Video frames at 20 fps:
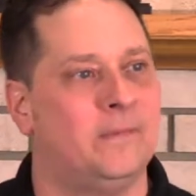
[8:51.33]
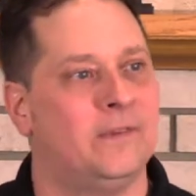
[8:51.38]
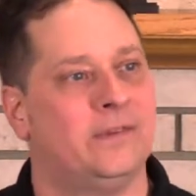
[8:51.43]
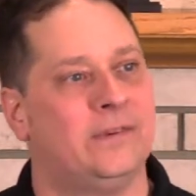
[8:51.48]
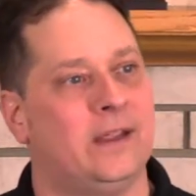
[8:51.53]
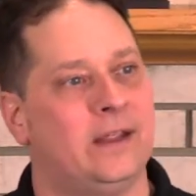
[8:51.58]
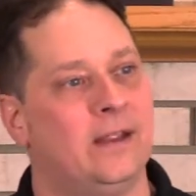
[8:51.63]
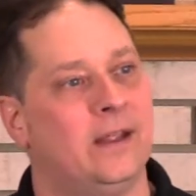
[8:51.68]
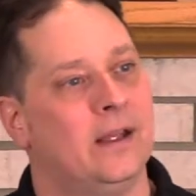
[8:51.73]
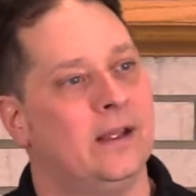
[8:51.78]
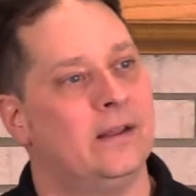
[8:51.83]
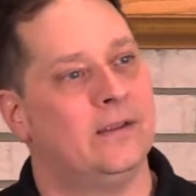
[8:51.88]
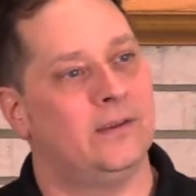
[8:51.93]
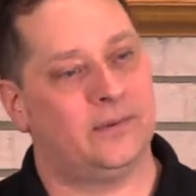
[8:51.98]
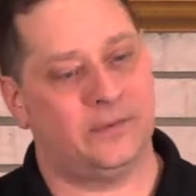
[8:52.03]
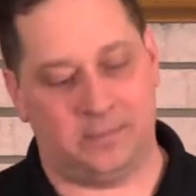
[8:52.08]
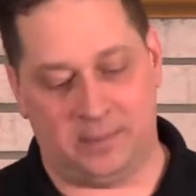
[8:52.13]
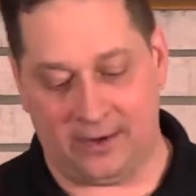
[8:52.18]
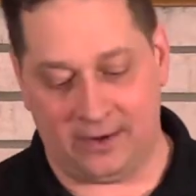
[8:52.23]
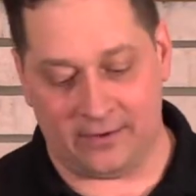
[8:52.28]
See, the
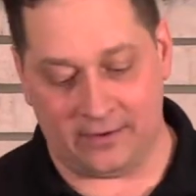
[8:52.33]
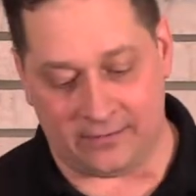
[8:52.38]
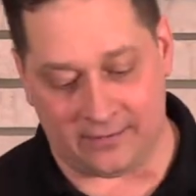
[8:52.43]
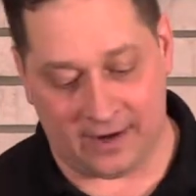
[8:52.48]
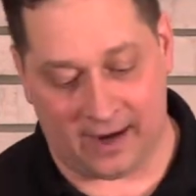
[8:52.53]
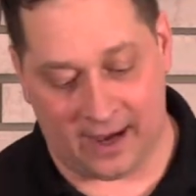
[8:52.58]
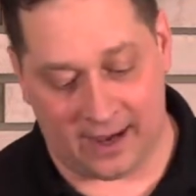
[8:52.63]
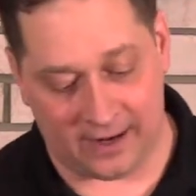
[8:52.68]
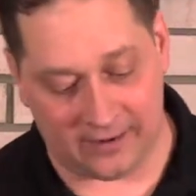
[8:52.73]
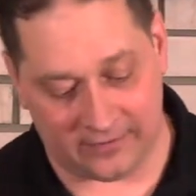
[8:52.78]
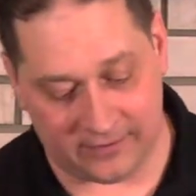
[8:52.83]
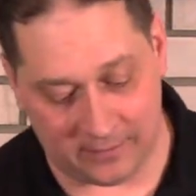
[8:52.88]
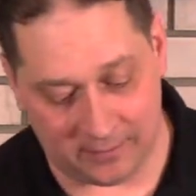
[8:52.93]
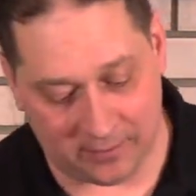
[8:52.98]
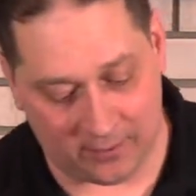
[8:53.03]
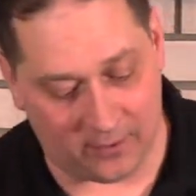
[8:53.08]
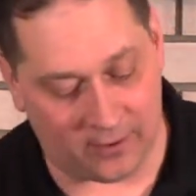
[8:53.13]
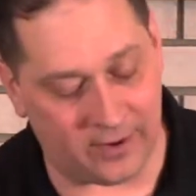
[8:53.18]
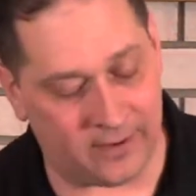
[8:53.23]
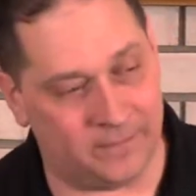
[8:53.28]
Spirit of God is
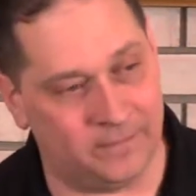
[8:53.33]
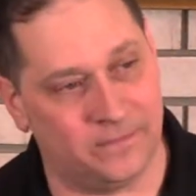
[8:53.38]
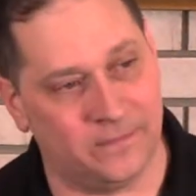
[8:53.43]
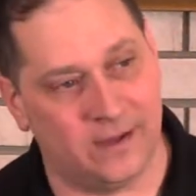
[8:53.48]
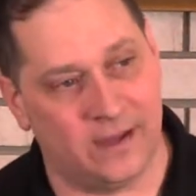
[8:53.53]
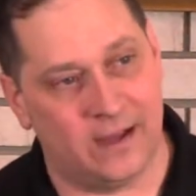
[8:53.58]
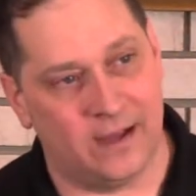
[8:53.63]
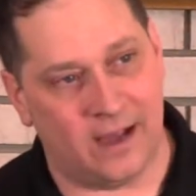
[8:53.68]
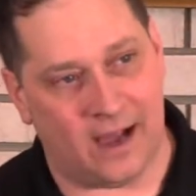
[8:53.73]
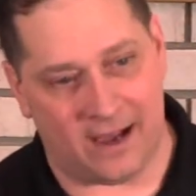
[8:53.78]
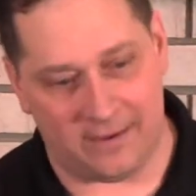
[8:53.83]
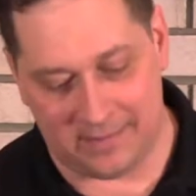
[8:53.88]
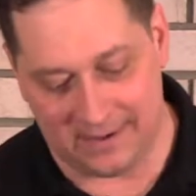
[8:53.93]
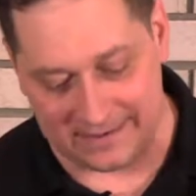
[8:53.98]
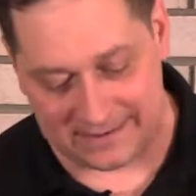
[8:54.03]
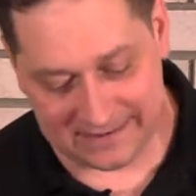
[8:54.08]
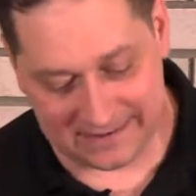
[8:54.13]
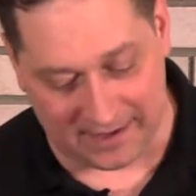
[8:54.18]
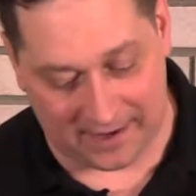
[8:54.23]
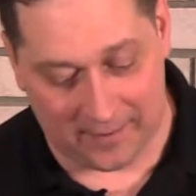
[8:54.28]
important. I've
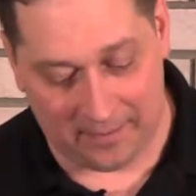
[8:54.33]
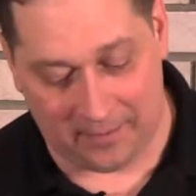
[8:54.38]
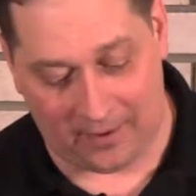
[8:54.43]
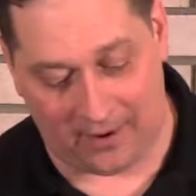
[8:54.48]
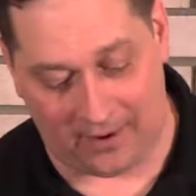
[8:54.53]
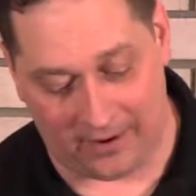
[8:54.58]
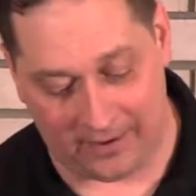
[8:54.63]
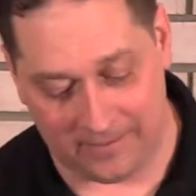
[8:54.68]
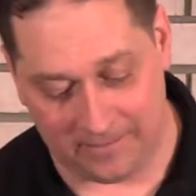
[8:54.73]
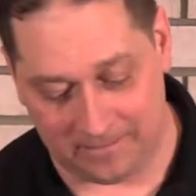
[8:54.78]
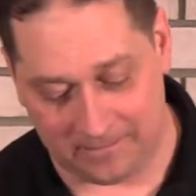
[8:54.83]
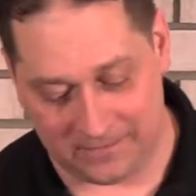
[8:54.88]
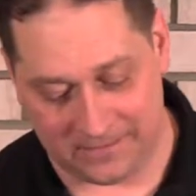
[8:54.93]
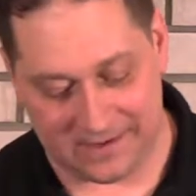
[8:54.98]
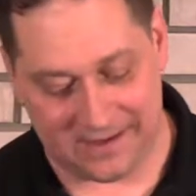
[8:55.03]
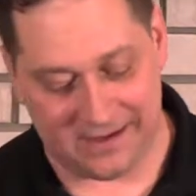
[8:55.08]
been set apart